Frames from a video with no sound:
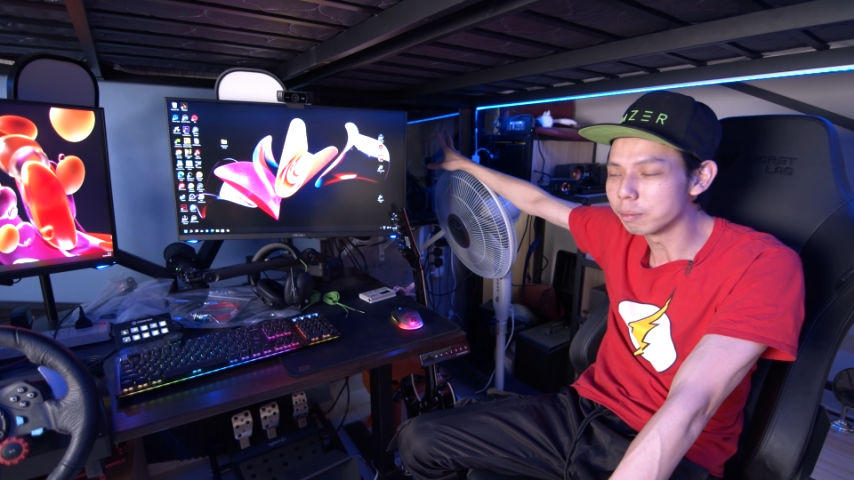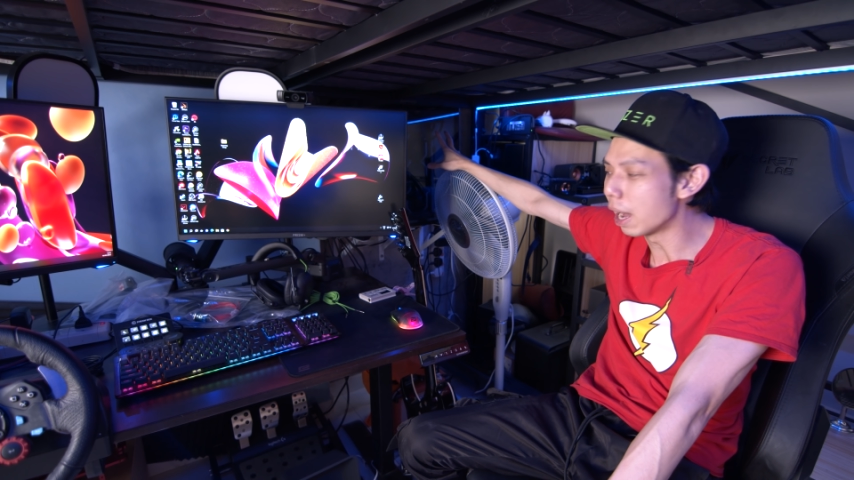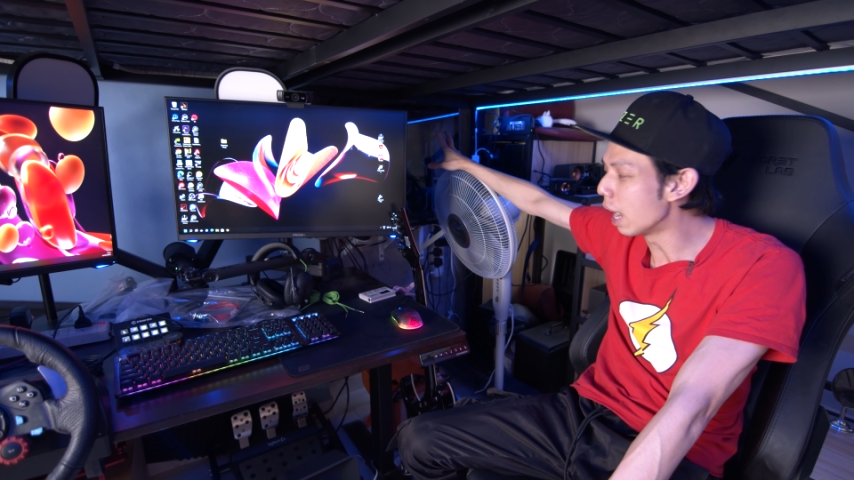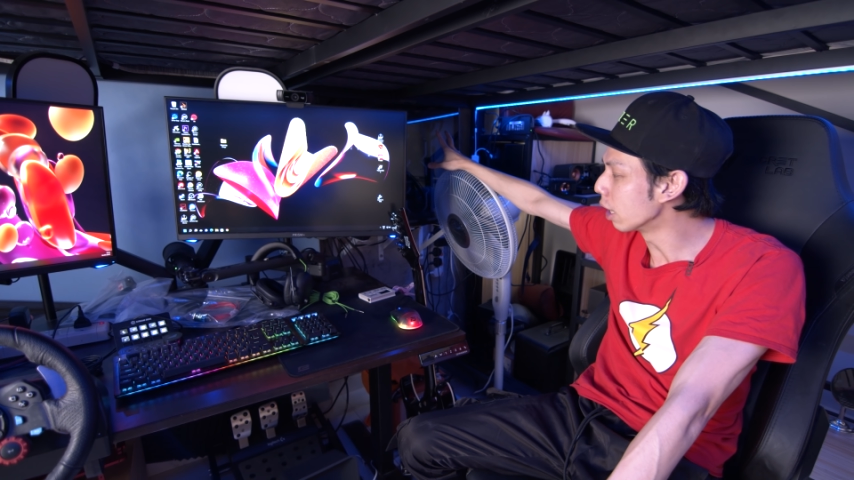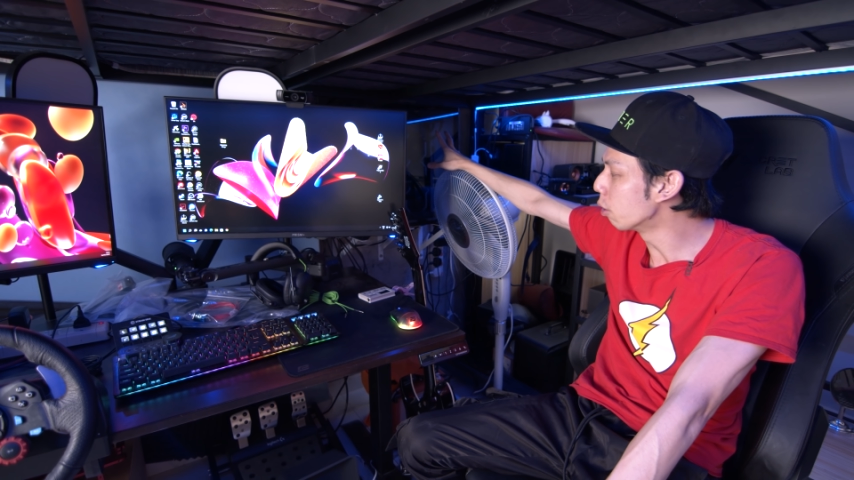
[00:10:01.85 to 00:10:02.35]
but
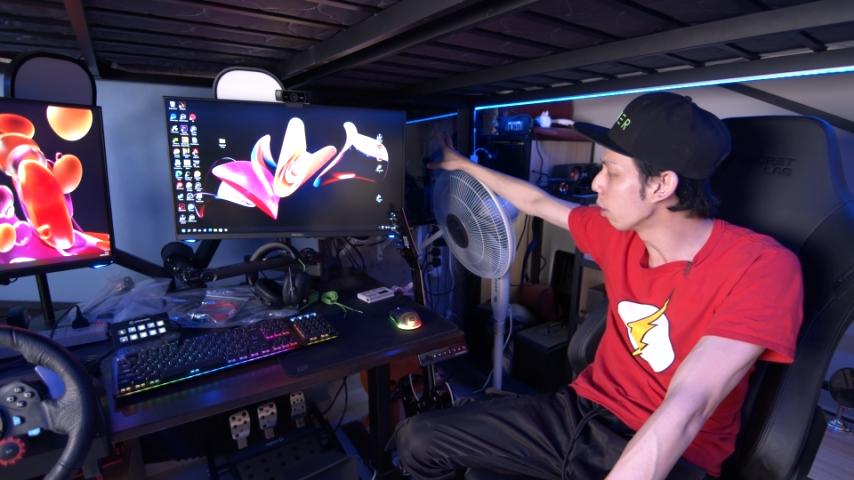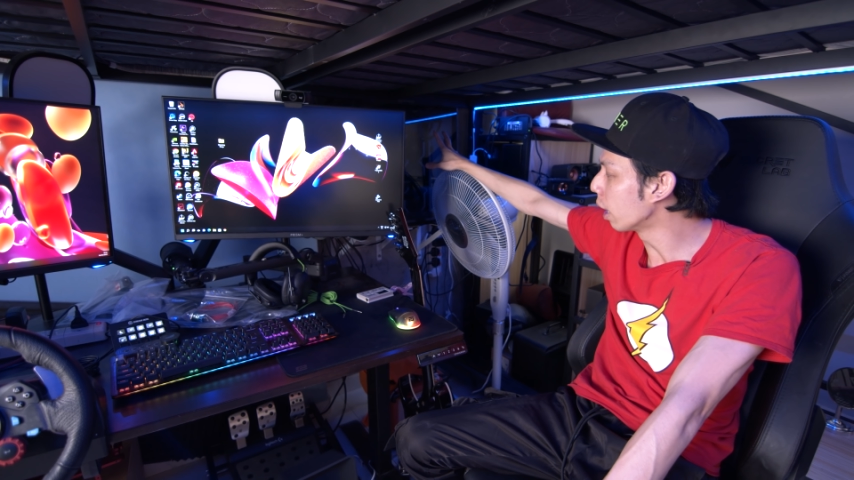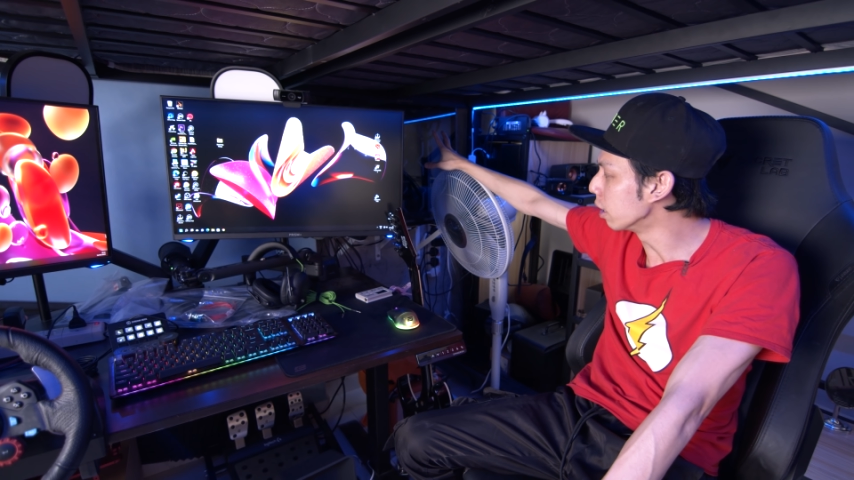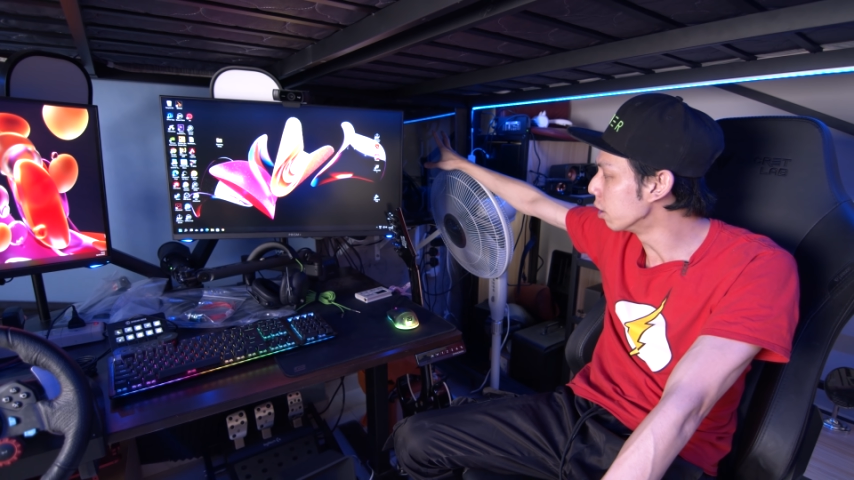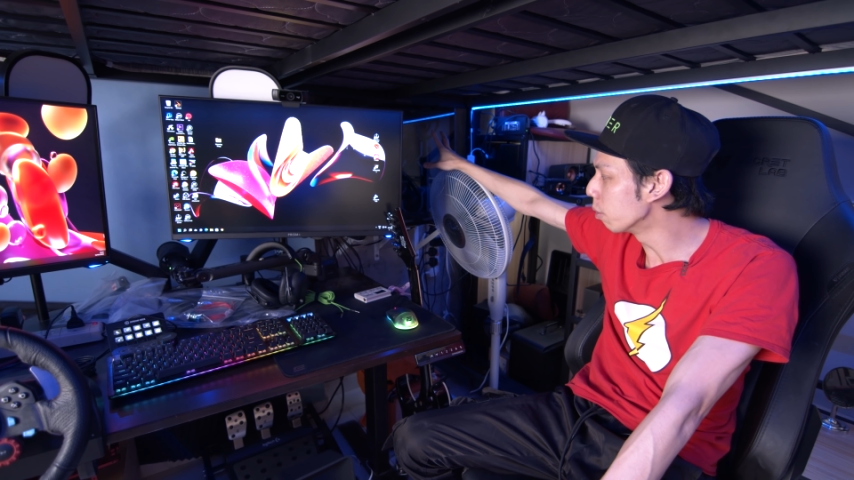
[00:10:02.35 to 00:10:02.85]
I go
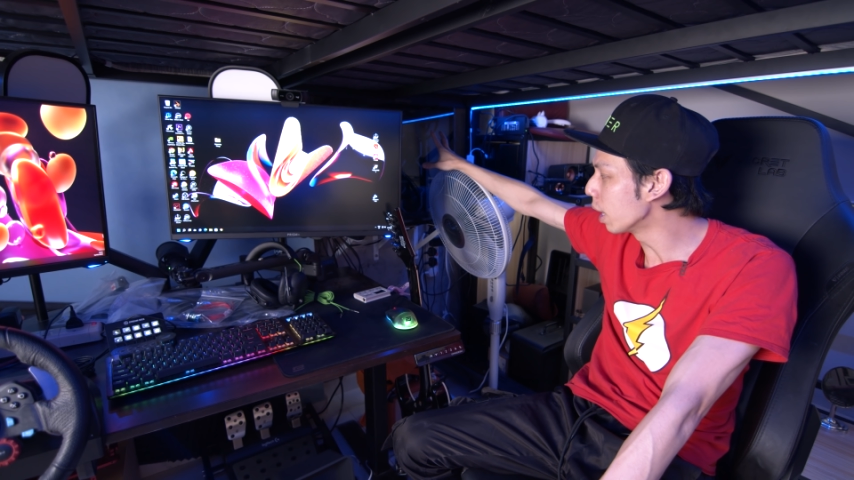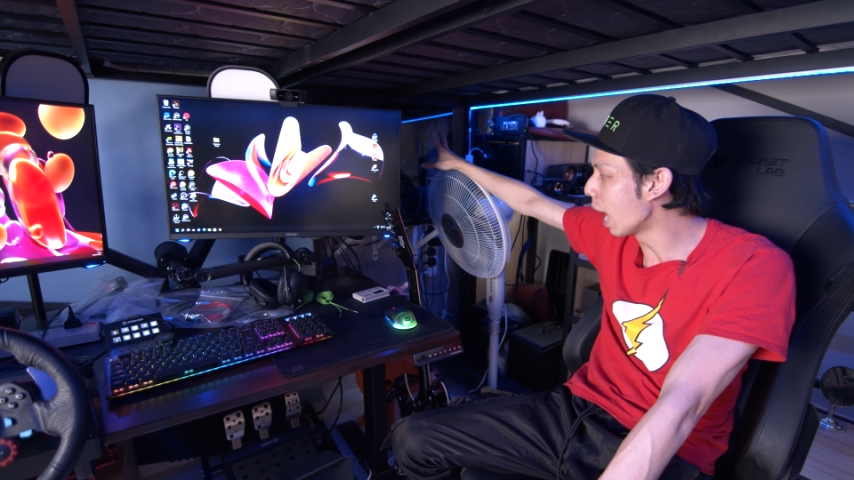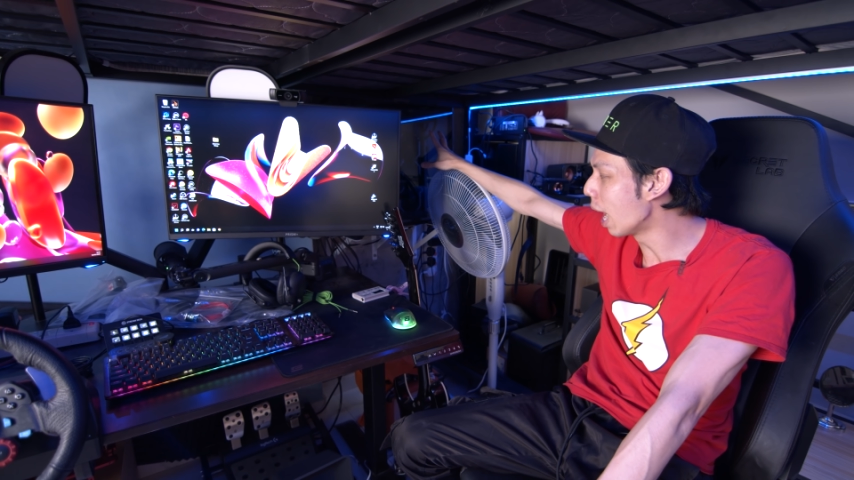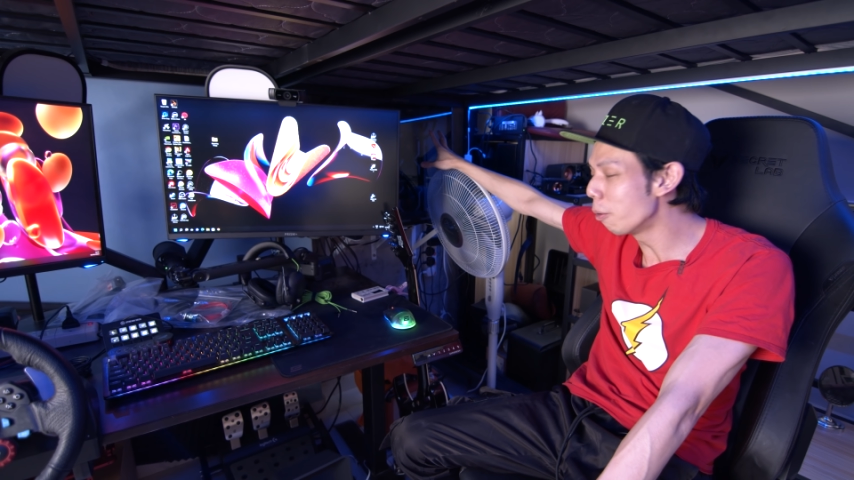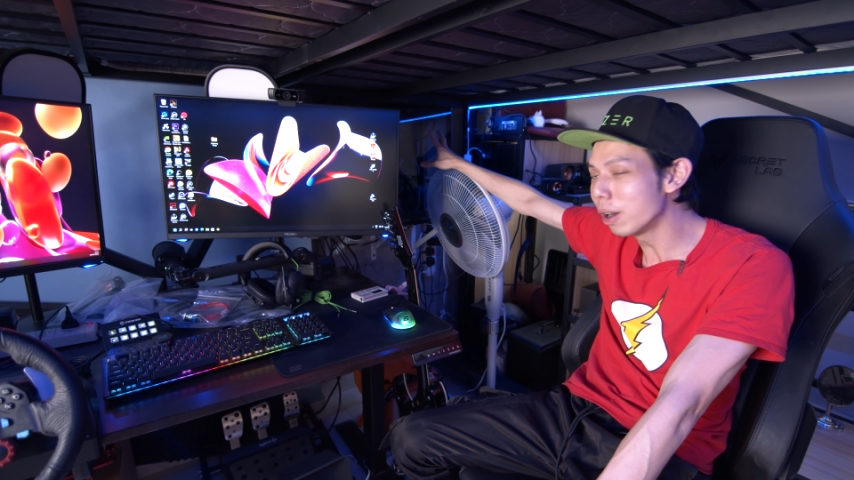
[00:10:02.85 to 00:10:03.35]
like, you know what?
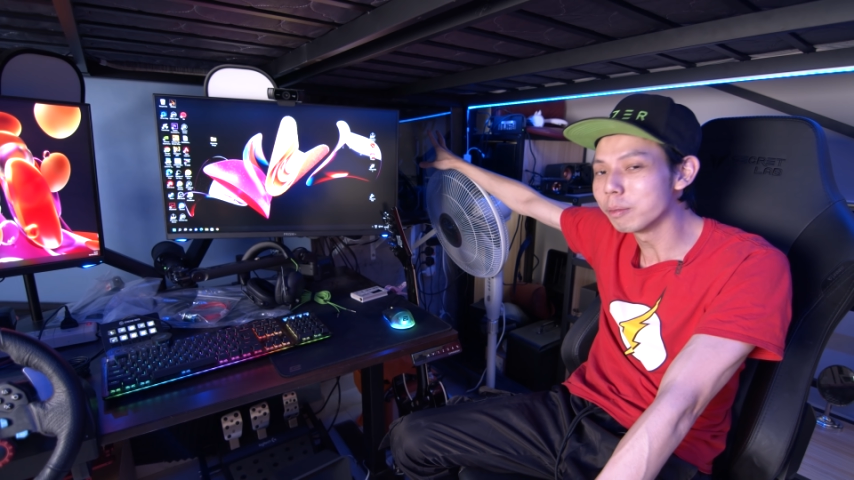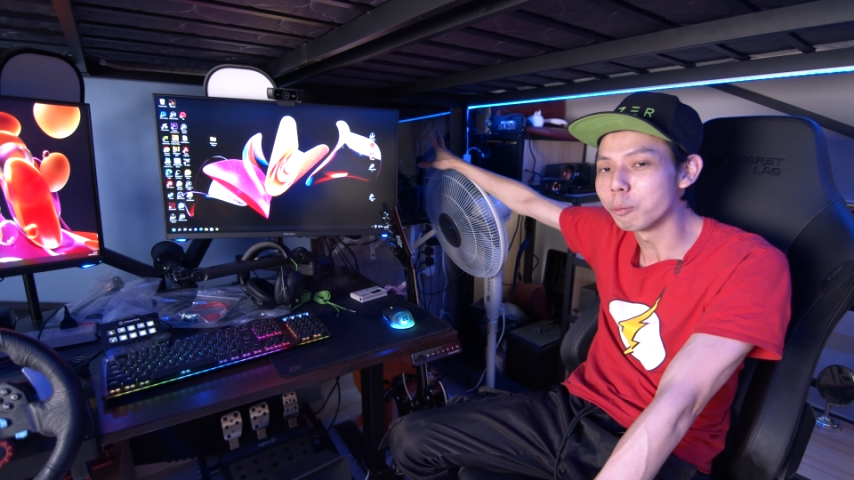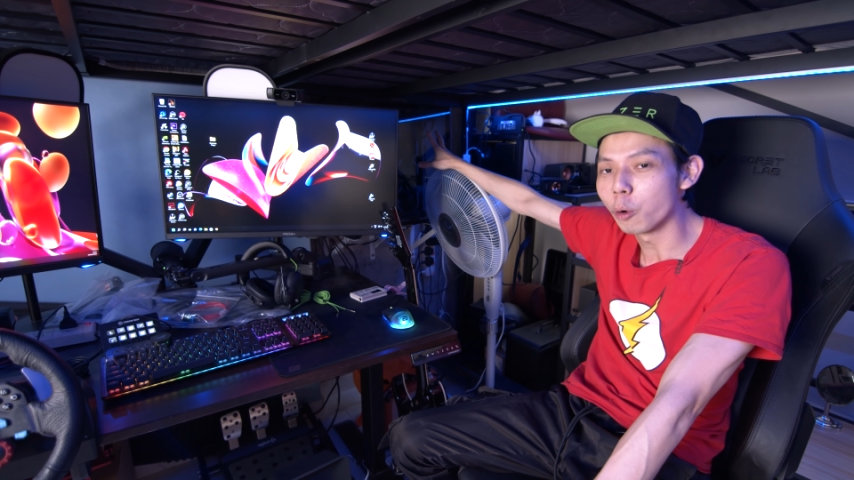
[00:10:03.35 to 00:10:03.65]
I want to